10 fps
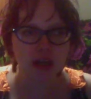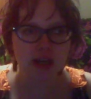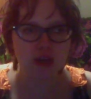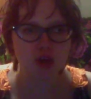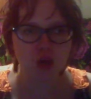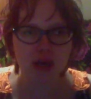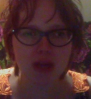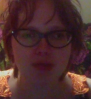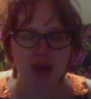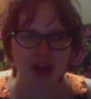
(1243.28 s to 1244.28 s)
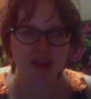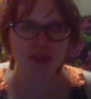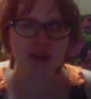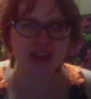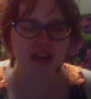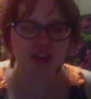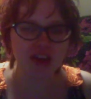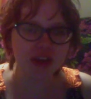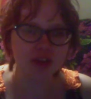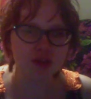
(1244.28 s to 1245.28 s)
enjoys athletic
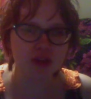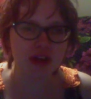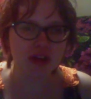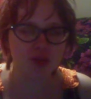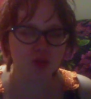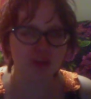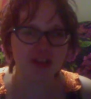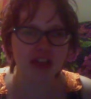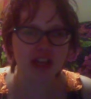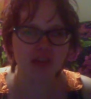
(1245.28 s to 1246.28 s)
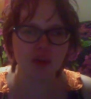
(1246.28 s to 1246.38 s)
things and that sort of thing,